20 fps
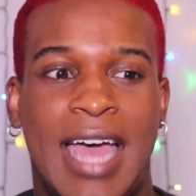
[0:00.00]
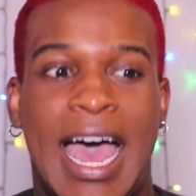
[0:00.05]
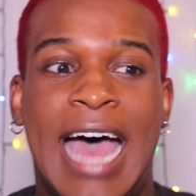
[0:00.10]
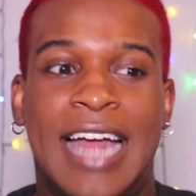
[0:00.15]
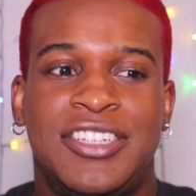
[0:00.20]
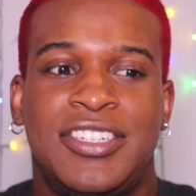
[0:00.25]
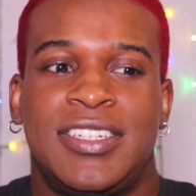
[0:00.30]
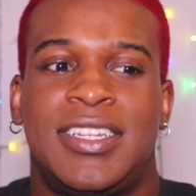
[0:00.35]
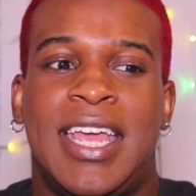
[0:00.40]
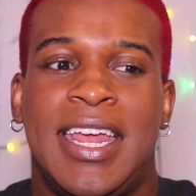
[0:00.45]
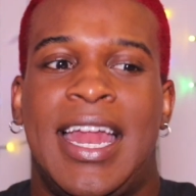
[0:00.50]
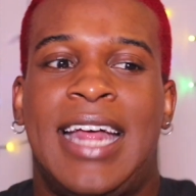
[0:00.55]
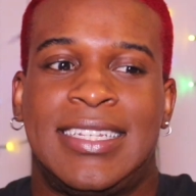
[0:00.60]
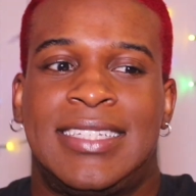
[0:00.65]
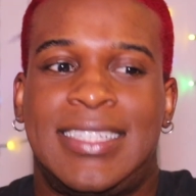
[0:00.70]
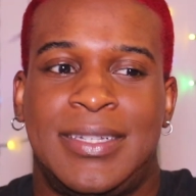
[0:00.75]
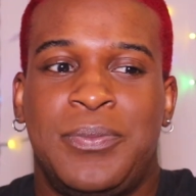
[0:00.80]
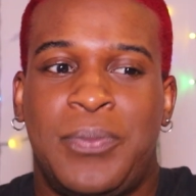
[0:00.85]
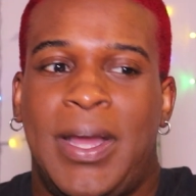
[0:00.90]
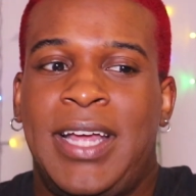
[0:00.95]
I just
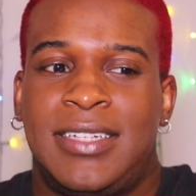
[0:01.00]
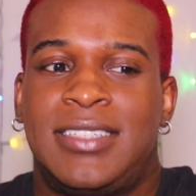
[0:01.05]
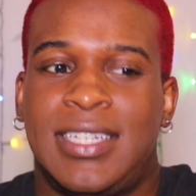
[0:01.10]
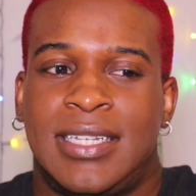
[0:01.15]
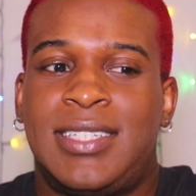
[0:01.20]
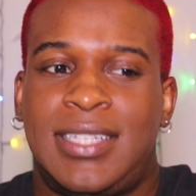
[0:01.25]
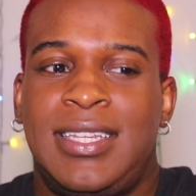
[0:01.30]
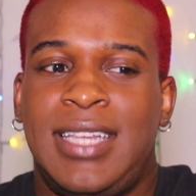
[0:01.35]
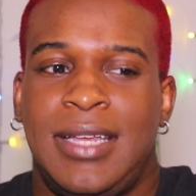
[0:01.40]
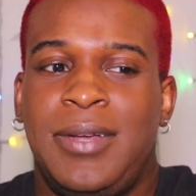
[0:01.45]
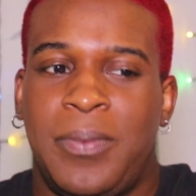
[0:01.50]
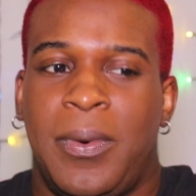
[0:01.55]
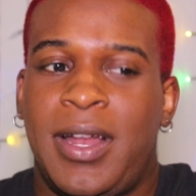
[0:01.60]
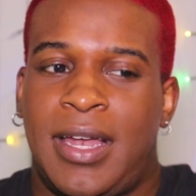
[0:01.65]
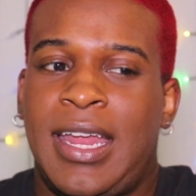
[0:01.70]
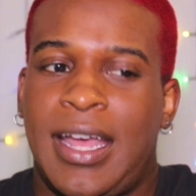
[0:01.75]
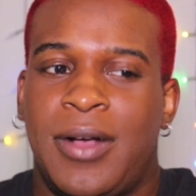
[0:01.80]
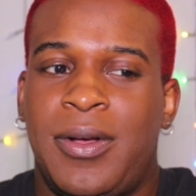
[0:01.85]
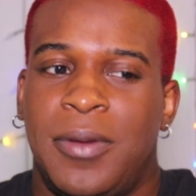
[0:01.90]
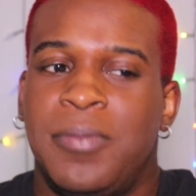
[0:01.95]
cannot wait to see what
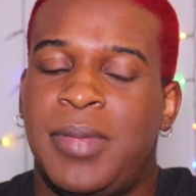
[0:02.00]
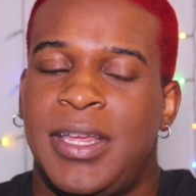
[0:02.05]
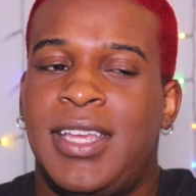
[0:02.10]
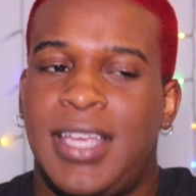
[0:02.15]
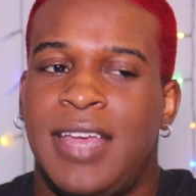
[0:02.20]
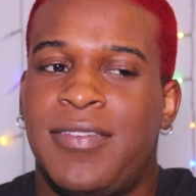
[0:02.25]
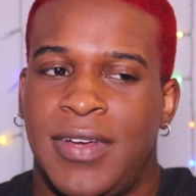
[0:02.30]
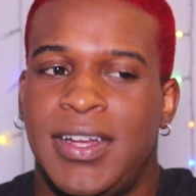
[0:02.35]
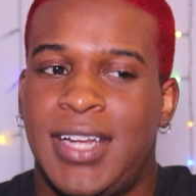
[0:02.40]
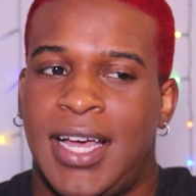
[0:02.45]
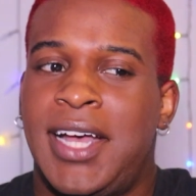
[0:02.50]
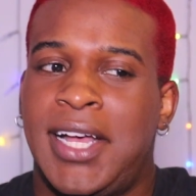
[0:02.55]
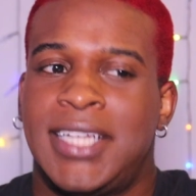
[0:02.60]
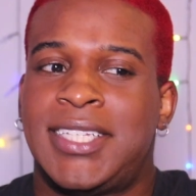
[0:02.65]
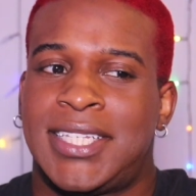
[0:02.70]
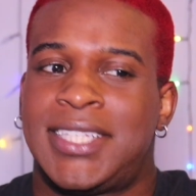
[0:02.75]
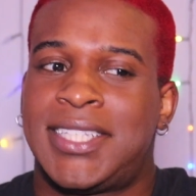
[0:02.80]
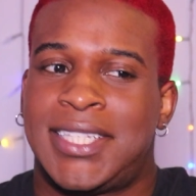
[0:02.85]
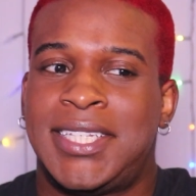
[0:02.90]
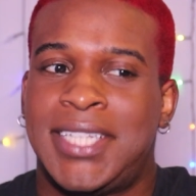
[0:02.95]
they're gonna be giving
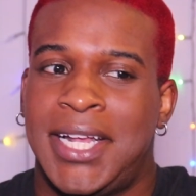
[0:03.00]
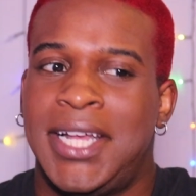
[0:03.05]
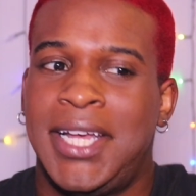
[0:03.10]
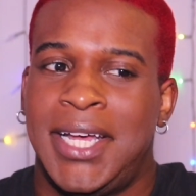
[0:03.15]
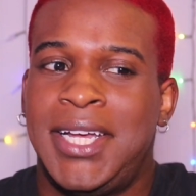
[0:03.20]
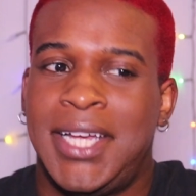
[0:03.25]
us.